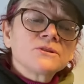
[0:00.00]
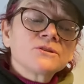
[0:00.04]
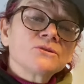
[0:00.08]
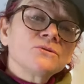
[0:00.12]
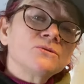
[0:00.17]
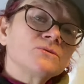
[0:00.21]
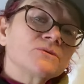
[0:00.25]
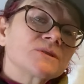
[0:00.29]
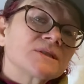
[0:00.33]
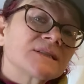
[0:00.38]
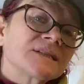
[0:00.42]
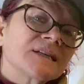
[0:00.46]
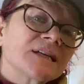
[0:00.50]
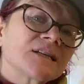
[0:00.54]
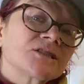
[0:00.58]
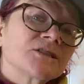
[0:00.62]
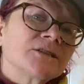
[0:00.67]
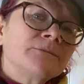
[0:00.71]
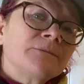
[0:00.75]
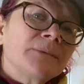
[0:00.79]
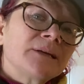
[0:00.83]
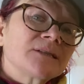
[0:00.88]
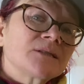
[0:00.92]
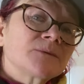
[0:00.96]
And the horse is
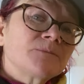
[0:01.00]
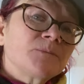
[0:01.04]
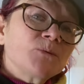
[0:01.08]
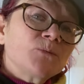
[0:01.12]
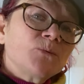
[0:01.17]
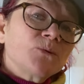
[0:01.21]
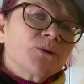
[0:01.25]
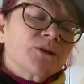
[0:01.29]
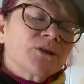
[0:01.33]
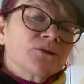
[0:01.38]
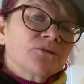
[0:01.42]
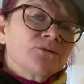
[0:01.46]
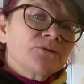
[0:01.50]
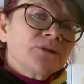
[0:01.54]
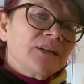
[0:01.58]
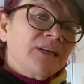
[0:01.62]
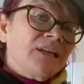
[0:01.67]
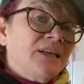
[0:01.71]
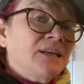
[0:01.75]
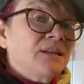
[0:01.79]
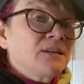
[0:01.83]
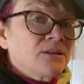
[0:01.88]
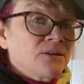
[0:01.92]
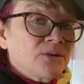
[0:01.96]
actually meant to be walking on the
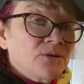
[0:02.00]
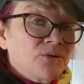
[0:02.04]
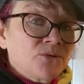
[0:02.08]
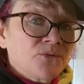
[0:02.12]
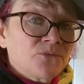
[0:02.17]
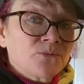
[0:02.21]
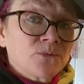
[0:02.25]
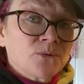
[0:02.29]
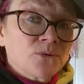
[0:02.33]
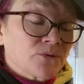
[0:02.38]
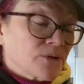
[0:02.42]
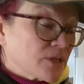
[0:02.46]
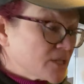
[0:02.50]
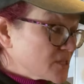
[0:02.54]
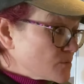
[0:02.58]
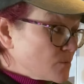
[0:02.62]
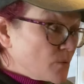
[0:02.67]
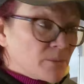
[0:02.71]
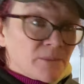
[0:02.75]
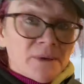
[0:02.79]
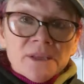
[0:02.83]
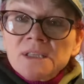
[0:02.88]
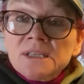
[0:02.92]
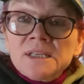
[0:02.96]
inner hoof wall. That's
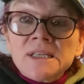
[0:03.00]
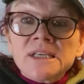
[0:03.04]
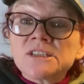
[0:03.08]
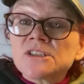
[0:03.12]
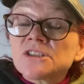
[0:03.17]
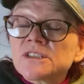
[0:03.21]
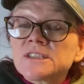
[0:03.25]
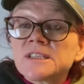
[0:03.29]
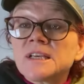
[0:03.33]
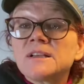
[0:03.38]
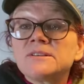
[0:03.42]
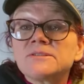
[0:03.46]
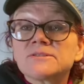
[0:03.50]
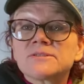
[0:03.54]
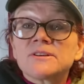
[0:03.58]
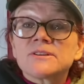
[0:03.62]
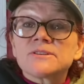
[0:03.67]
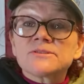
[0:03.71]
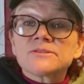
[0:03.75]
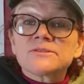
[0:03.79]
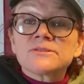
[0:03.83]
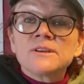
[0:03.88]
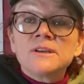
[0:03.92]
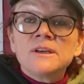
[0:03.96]
what Mother Nature tells
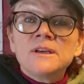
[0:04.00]
us.